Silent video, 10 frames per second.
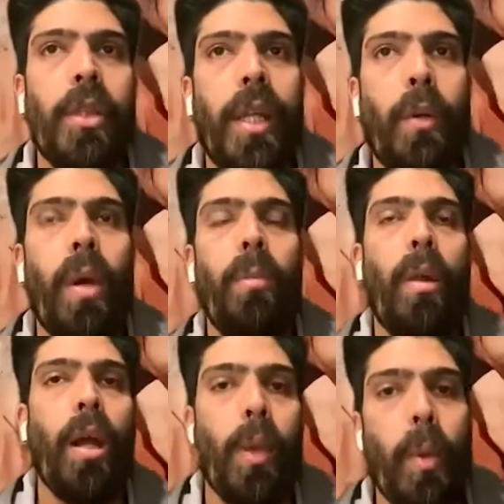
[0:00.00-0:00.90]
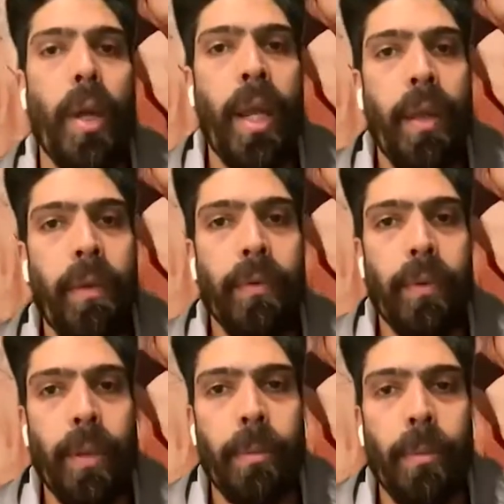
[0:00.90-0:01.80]
like 1 block away
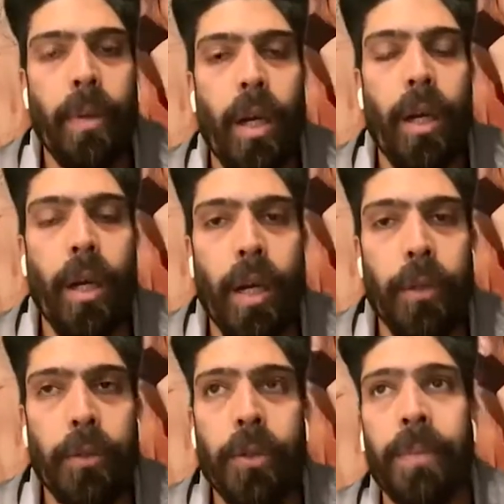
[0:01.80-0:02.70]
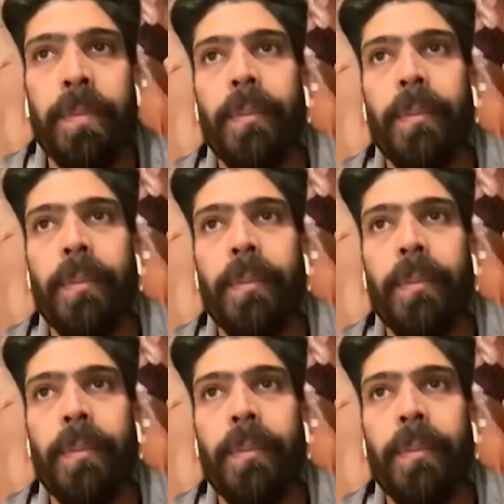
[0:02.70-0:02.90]
from our house.